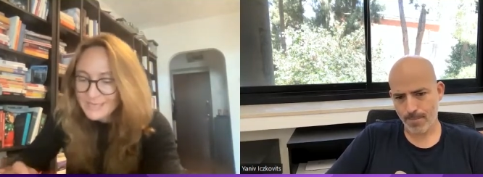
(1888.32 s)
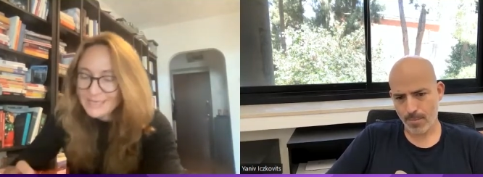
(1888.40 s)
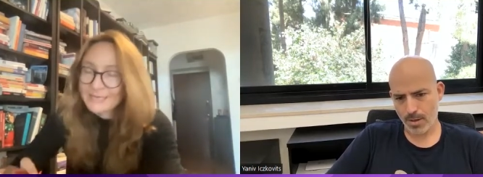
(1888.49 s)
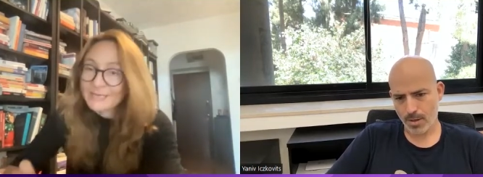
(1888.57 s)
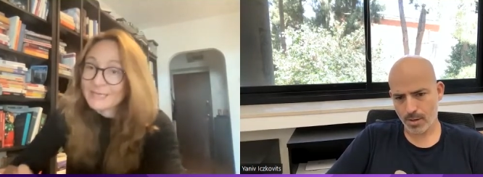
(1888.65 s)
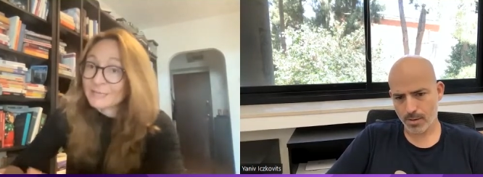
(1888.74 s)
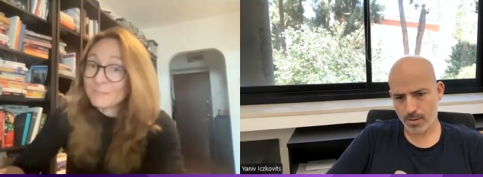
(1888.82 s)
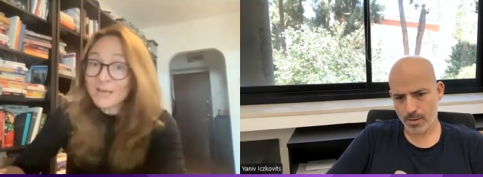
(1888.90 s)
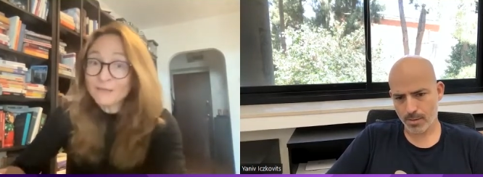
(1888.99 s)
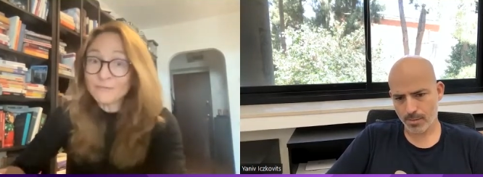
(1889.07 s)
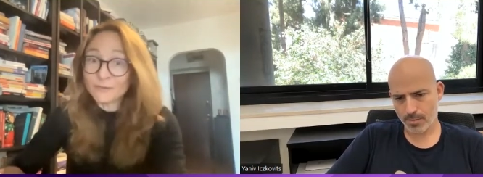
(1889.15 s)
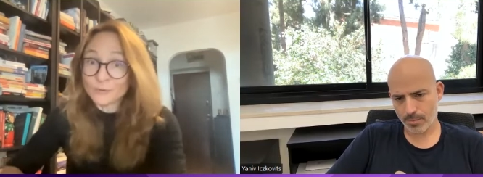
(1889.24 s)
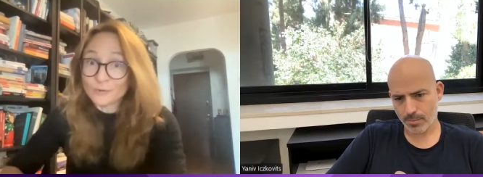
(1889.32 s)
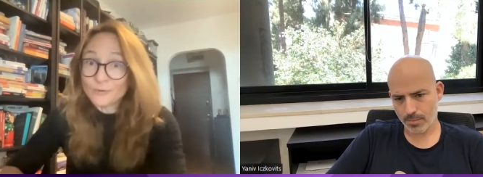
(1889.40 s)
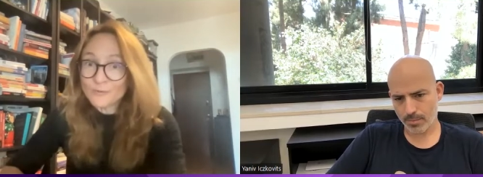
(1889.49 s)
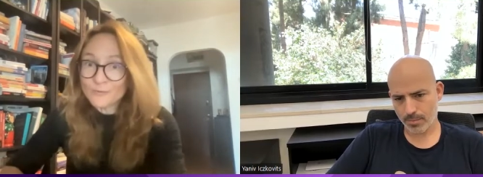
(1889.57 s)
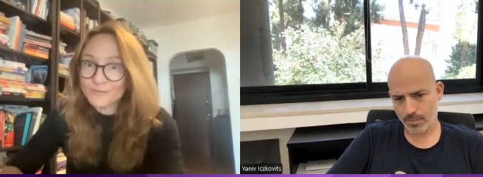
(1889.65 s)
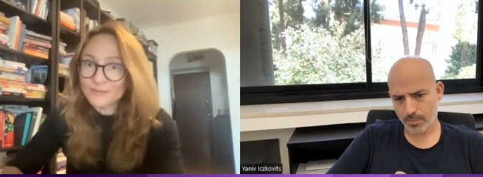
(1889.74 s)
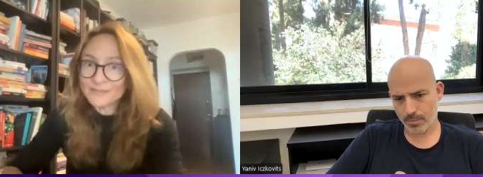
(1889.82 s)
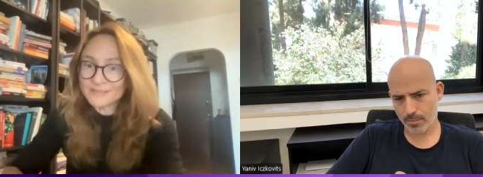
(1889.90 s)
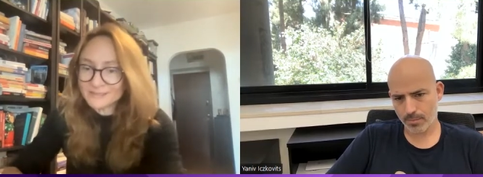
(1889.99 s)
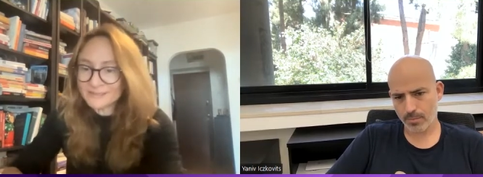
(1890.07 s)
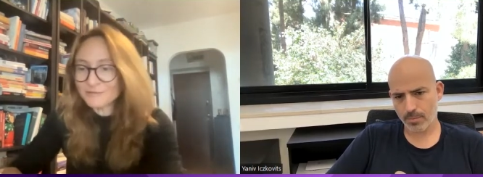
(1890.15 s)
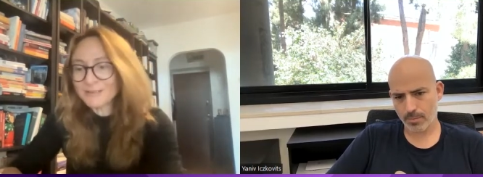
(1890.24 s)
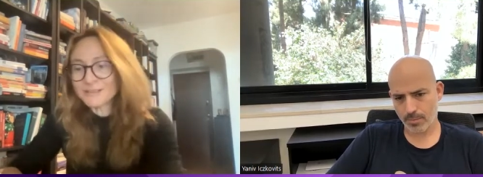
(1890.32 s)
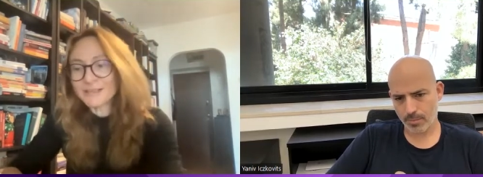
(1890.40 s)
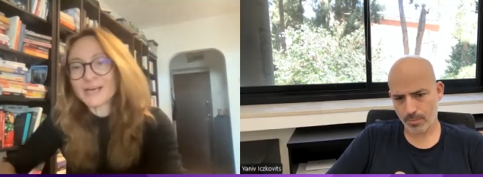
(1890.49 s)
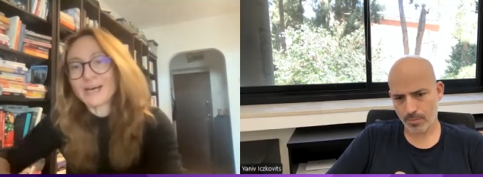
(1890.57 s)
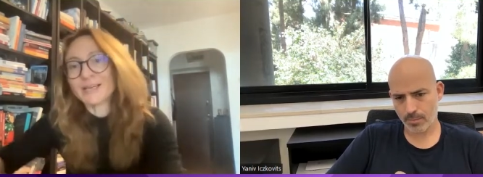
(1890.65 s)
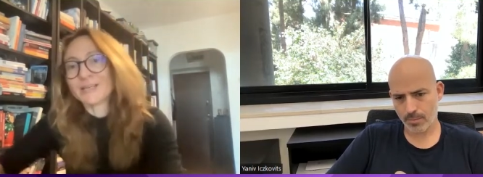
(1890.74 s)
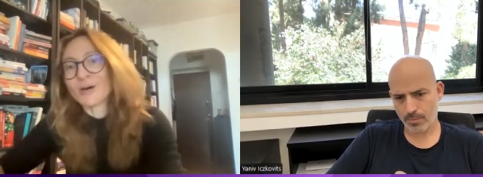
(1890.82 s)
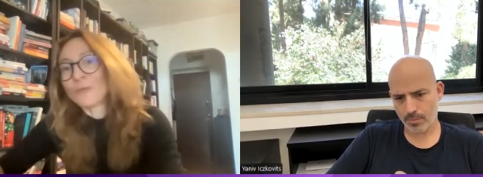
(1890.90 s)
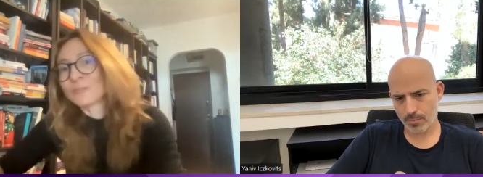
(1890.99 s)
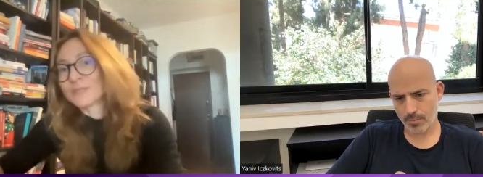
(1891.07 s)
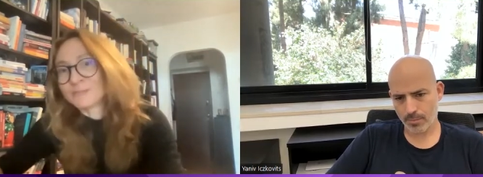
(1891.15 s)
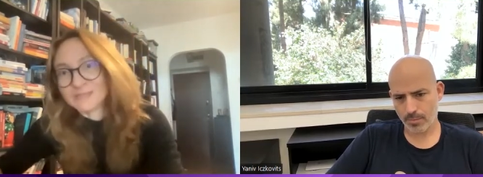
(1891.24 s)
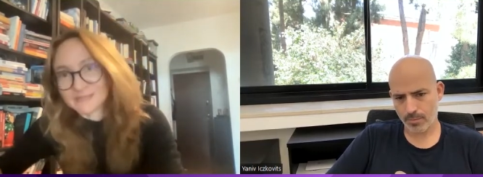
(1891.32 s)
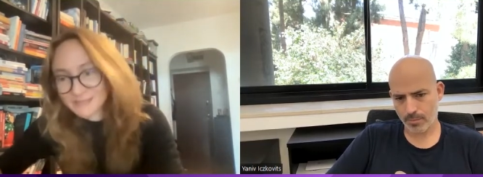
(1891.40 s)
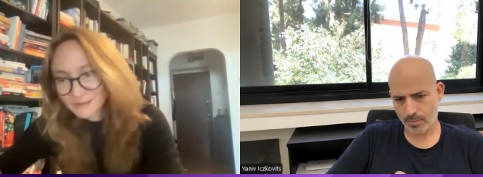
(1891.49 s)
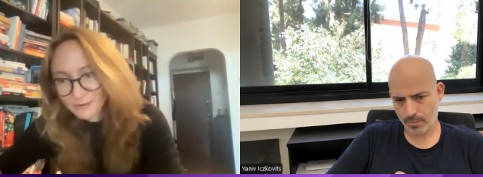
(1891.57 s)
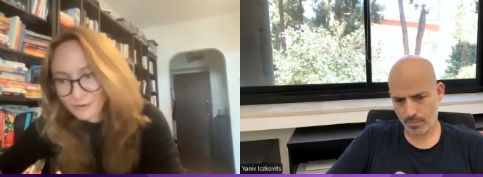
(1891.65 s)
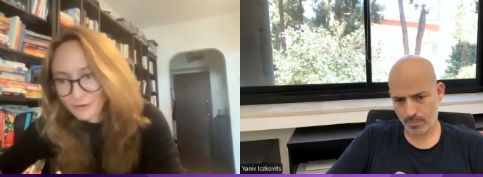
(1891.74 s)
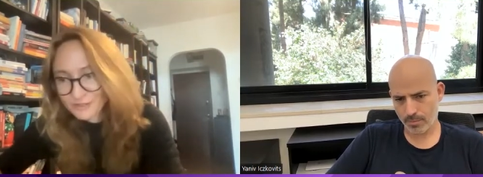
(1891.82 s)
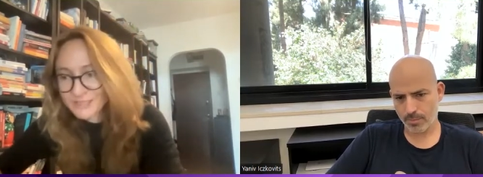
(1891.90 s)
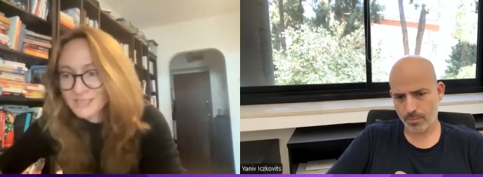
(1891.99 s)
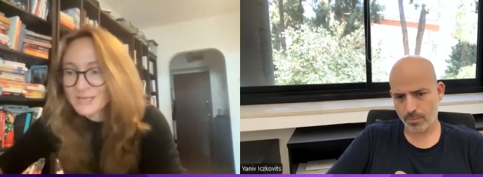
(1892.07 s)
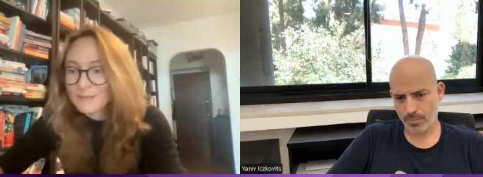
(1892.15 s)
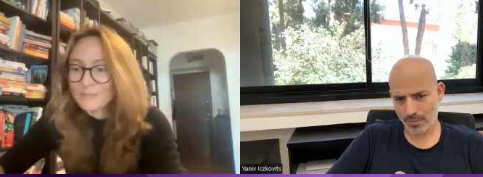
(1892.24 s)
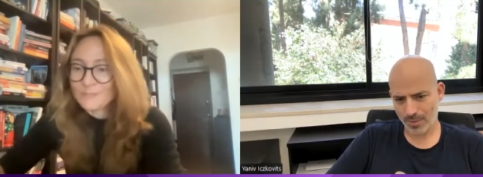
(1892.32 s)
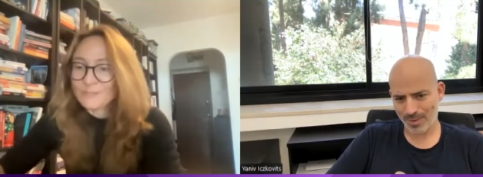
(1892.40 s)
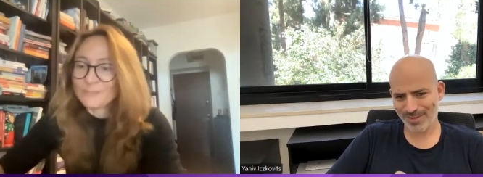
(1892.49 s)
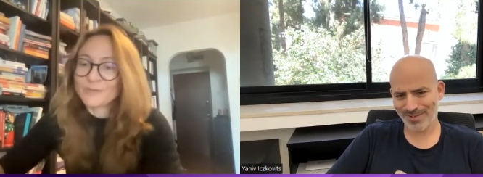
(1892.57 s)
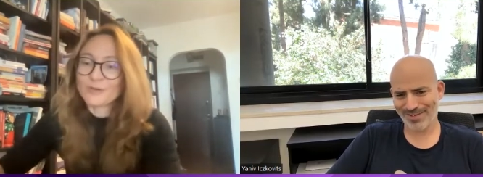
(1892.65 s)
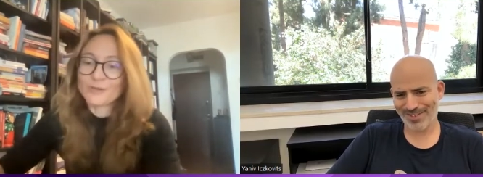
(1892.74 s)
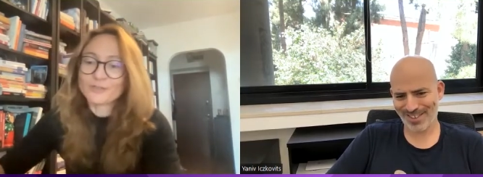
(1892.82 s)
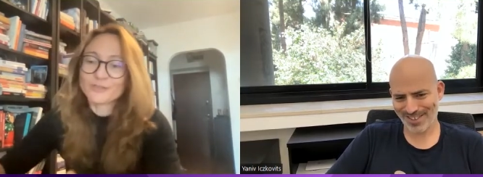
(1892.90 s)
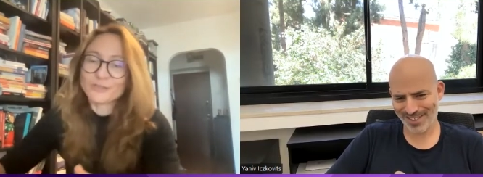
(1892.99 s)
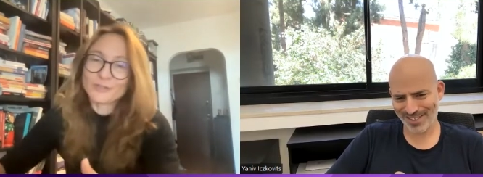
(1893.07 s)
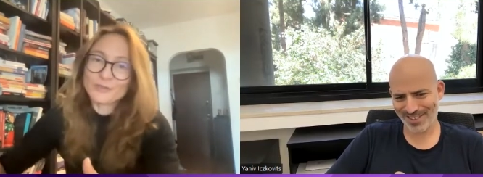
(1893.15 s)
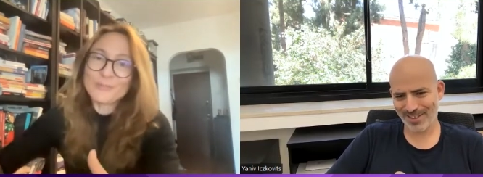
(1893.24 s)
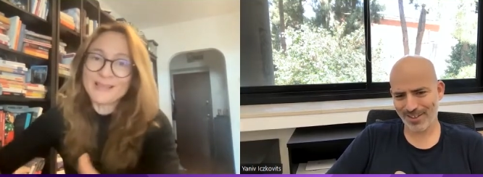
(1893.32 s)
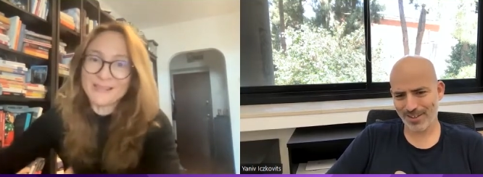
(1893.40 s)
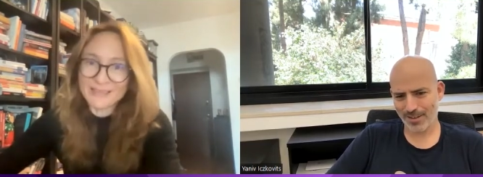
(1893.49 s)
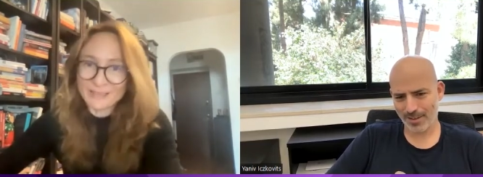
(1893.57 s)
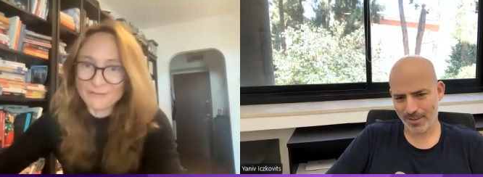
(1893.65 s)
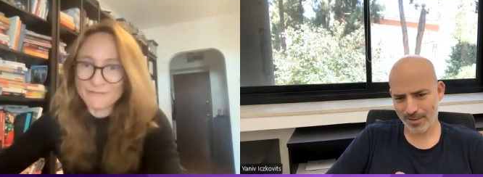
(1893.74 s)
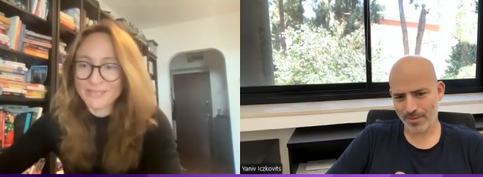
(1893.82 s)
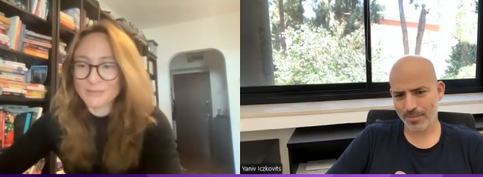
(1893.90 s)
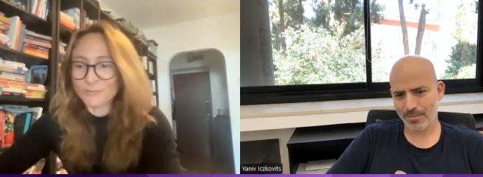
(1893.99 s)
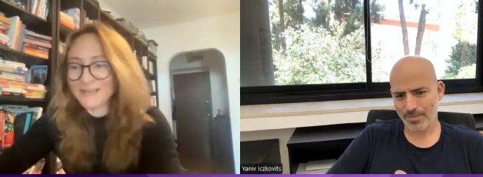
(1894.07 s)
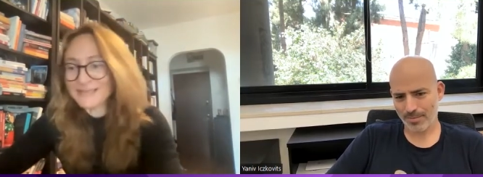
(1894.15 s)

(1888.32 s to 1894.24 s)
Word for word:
Speaker 1: Yes. In my view, this is rather an optimistic thought because yes. you believe that what